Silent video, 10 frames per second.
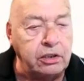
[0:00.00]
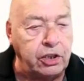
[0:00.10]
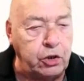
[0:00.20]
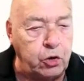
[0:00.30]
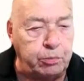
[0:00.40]

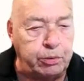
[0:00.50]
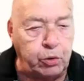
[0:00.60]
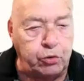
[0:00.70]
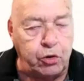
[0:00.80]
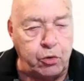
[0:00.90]
The new
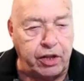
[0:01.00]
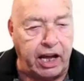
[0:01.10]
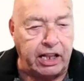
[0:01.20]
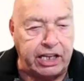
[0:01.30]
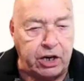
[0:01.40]
Bluetooth
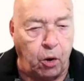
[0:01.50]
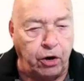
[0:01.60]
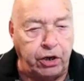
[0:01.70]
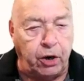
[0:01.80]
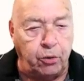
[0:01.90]
LE
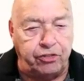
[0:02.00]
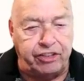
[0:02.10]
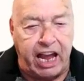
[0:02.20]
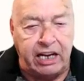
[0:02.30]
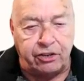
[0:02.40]
Audio
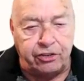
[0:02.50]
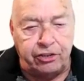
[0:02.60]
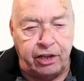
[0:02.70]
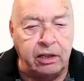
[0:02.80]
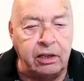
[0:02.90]

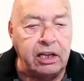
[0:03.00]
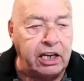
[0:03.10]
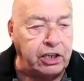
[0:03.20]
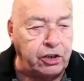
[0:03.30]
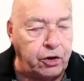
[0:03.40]
standard
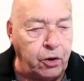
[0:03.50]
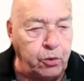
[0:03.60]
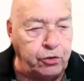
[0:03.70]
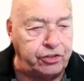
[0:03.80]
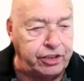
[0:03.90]

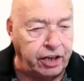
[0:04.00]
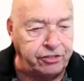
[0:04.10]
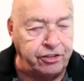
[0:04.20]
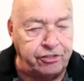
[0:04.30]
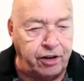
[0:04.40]
includes
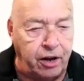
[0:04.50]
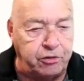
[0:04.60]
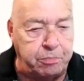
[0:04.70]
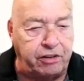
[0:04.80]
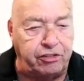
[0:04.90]
dozens
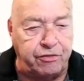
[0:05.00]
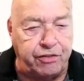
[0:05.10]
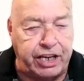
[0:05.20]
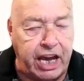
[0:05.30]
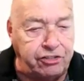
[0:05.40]
of
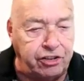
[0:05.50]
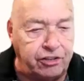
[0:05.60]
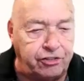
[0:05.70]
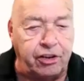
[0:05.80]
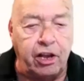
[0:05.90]

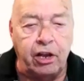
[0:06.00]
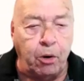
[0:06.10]
specifications,